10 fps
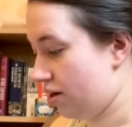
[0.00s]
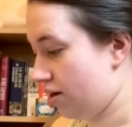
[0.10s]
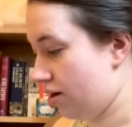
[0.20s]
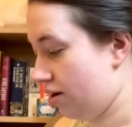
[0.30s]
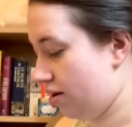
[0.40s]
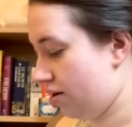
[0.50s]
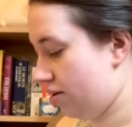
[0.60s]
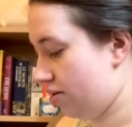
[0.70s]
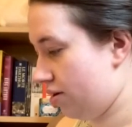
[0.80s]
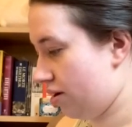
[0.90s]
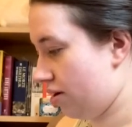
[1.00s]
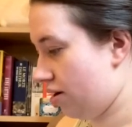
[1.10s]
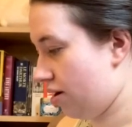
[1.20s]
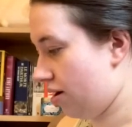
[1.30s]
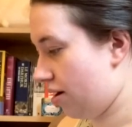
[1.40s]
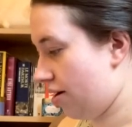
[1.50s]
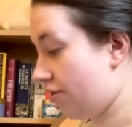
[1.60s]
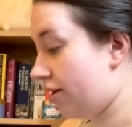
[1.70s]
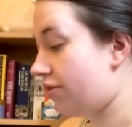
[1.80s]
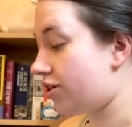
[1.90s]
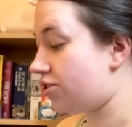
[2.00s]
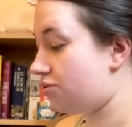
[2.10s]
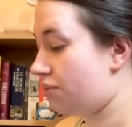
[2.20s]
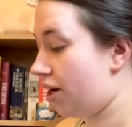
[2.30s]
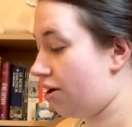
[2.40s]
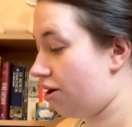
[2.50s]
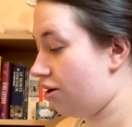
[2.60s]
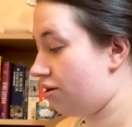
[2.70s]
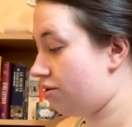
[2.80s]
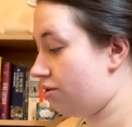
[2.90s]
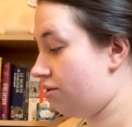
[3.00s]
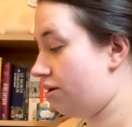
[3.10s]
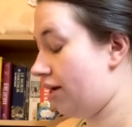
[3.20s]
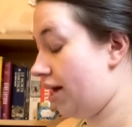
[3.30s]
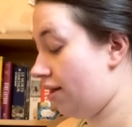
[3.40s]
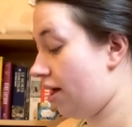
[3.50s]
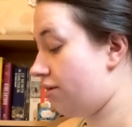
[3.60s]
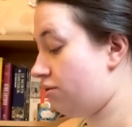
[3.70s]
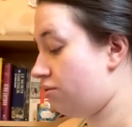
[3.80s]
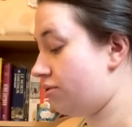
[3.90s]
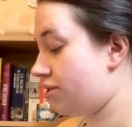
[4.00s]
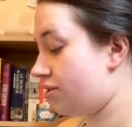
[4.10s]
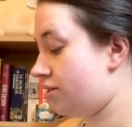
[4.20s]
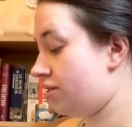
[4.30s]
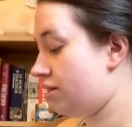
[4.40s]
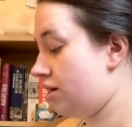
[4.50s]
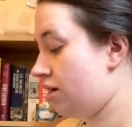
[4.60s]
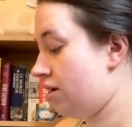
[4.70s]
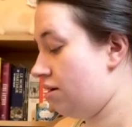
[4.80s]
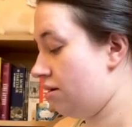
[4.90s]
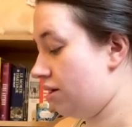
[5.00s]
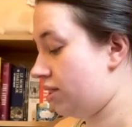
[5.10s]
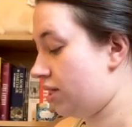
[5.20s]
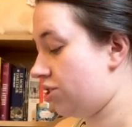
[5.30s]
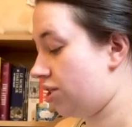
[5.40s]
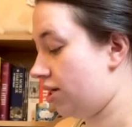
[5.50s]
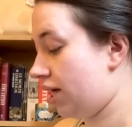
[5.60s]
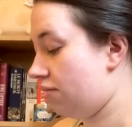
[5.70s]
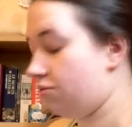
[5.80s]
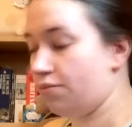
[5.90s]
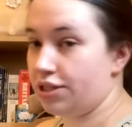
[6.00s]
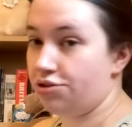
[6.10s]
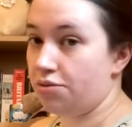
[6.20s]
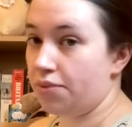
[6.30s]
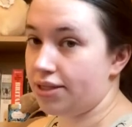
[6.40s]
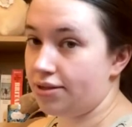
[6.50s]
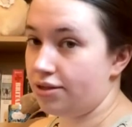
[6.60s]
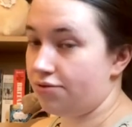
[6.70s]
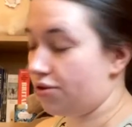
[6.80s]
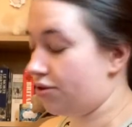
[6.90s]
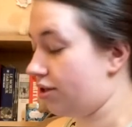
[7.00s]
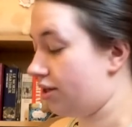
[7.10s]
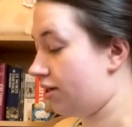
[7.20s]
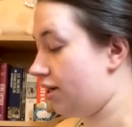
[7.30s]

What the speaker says: A fanfiction where Halen hosts essentially a game of Mr. and Mrs. for Cornelia and